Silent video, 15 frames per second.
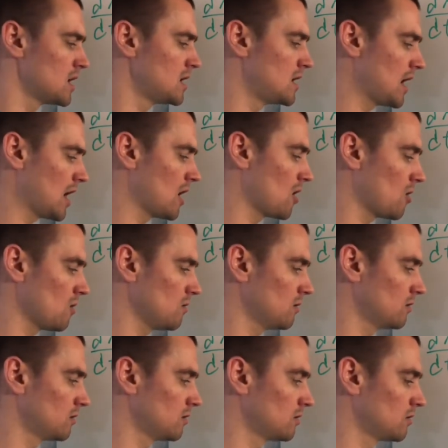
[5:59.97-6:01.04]
Now,
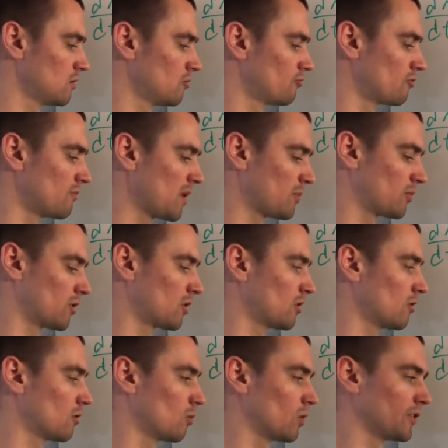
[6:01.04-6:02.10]
remember,
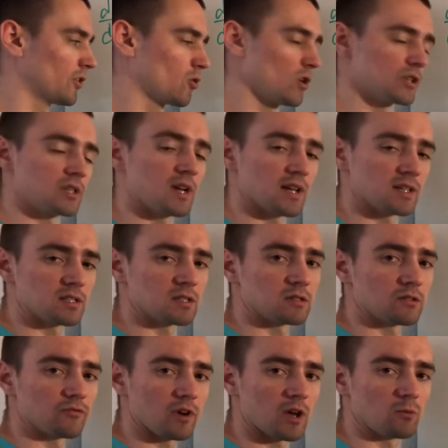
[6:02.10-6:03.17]
what the question us
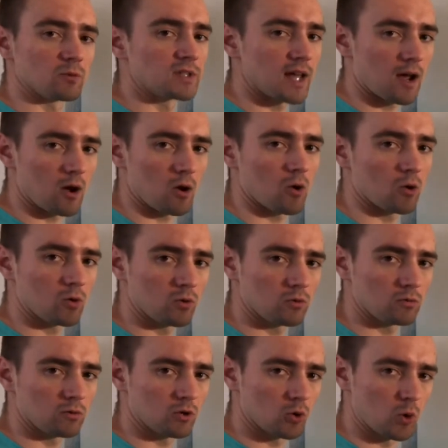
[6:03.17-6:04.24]
to find was how
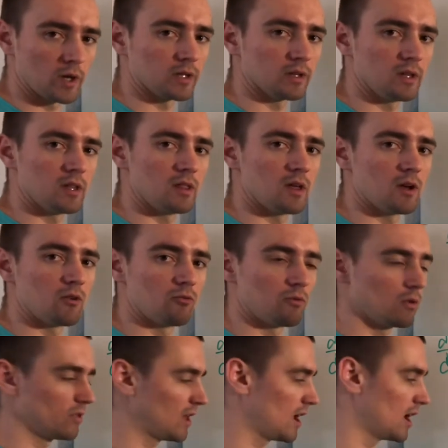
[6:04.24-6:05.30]
quickly the,
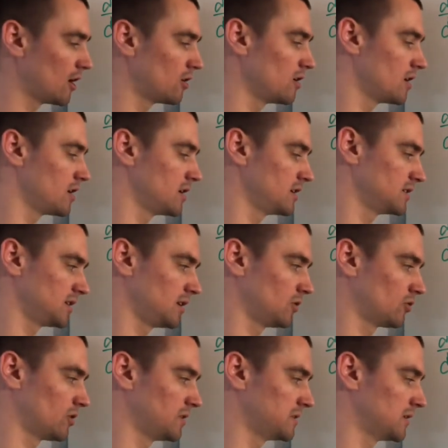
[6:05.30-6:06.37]
the area is
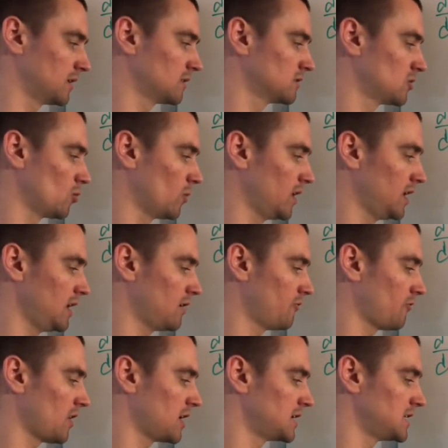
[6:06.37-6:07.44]
increasing. So we need to
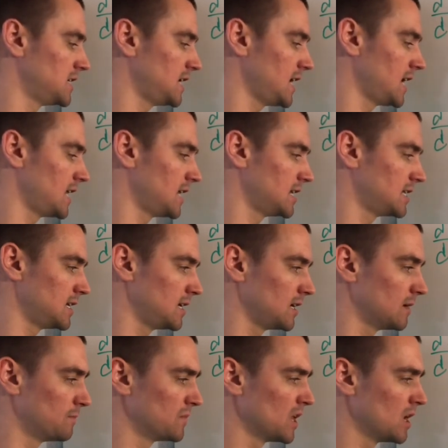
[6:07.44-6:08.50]
find dA dt.
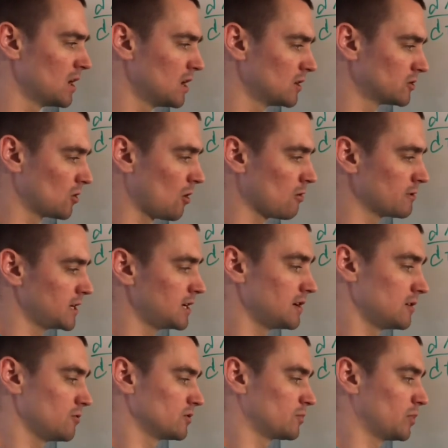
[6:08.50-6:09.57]
So all we need to
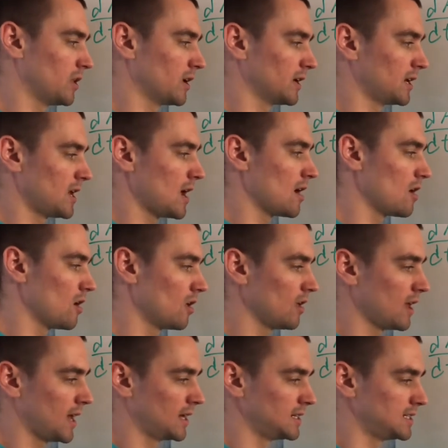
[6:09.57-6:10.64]
do is plug in
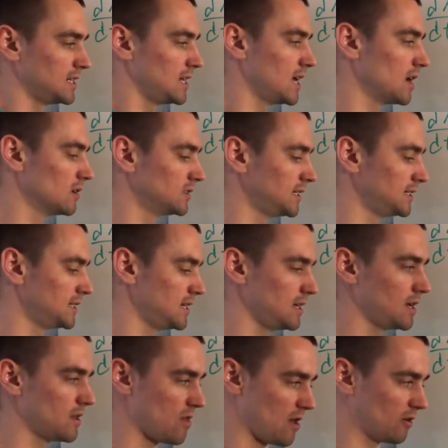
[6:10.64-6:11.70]
L and dL
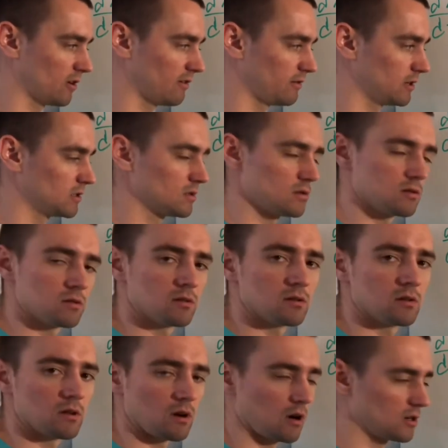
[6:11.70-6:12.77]
dt, and that'll give us
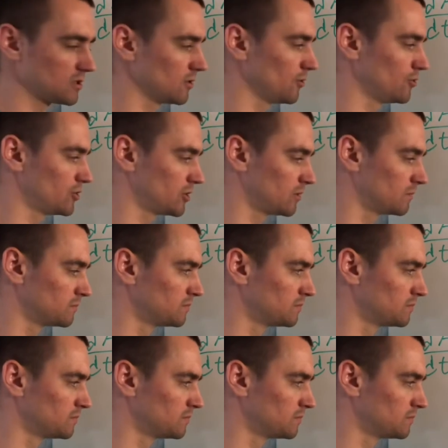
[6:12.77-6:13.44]
our solution.